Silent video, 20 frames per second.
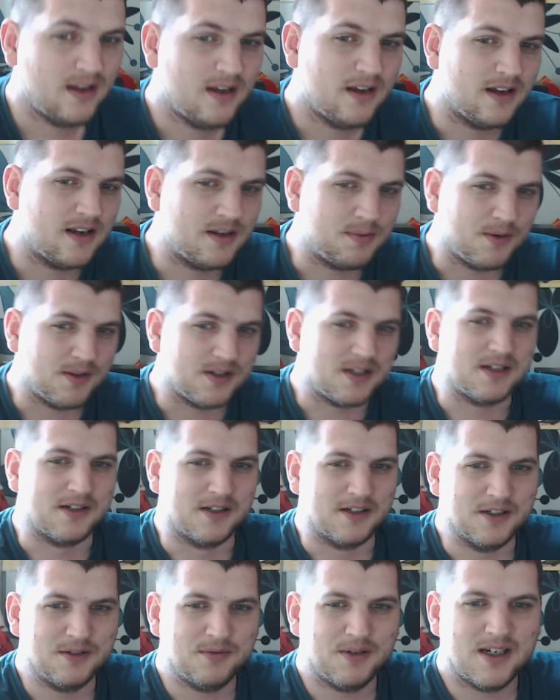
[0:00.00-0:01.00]
I suppose it's
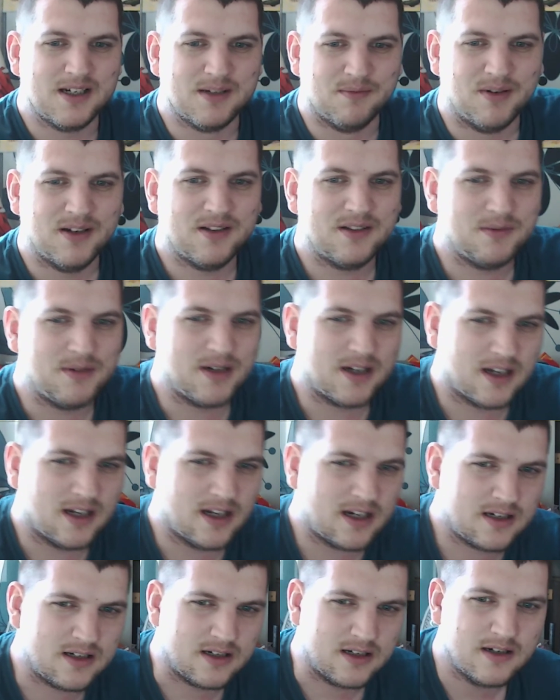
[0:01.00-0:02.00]
a good way to build up your
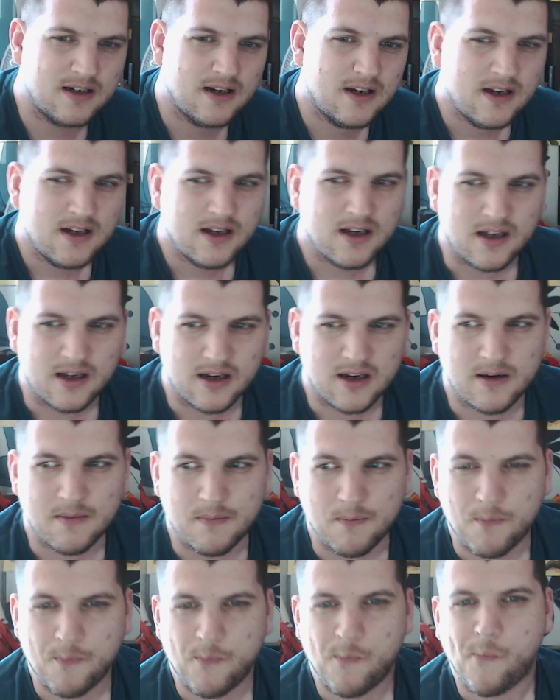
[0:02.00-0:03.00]
collection.
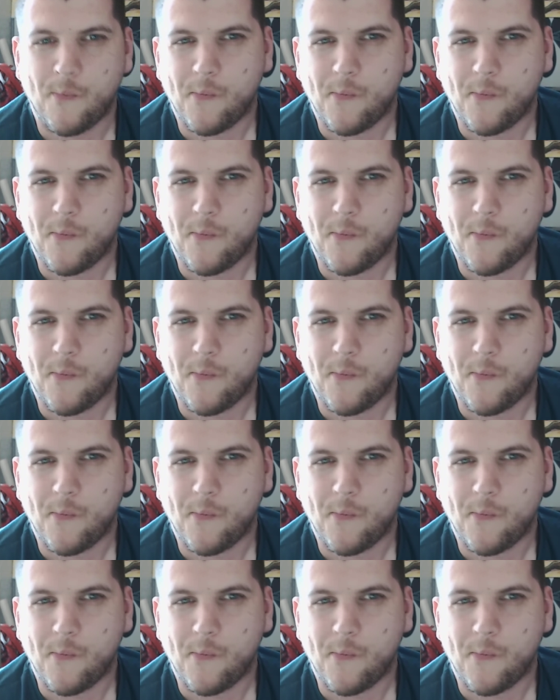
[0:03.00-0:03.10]
But